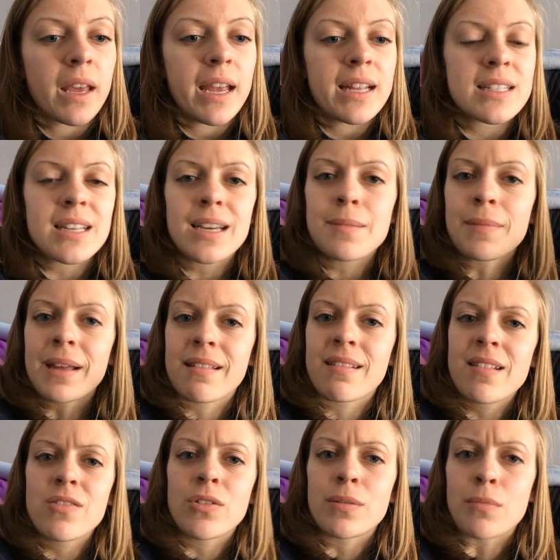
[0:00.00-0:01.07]
It's like my
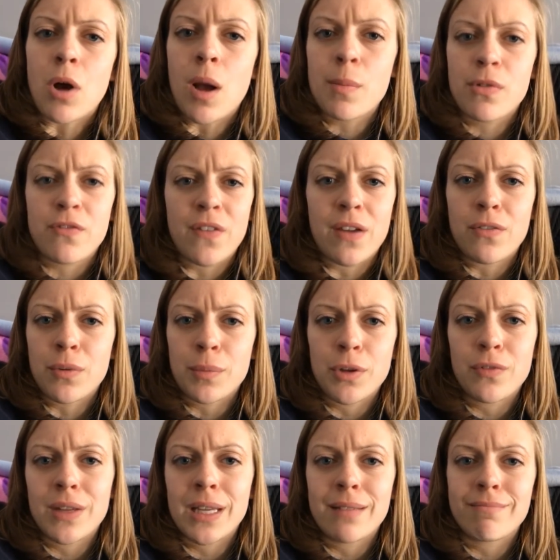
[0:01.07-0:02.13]
sister and mom's favorite
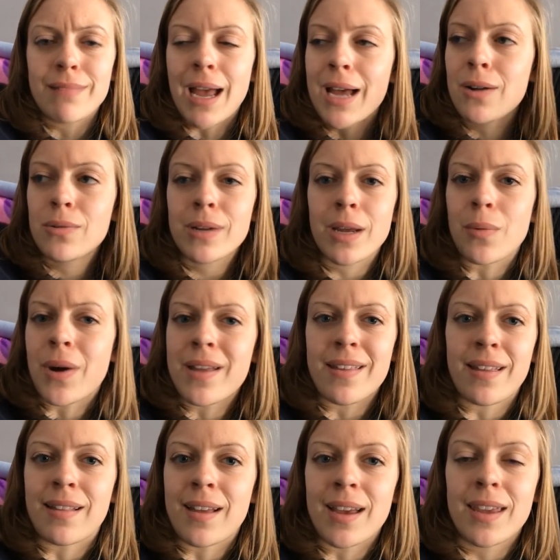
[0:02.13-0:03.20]
movie. I don't get why
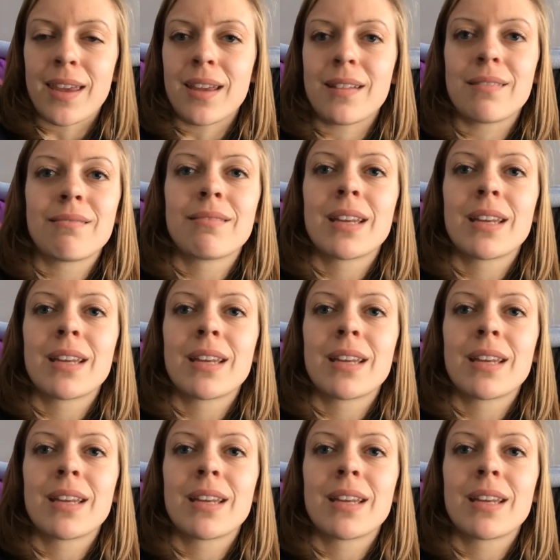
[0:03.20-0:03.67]
they like it.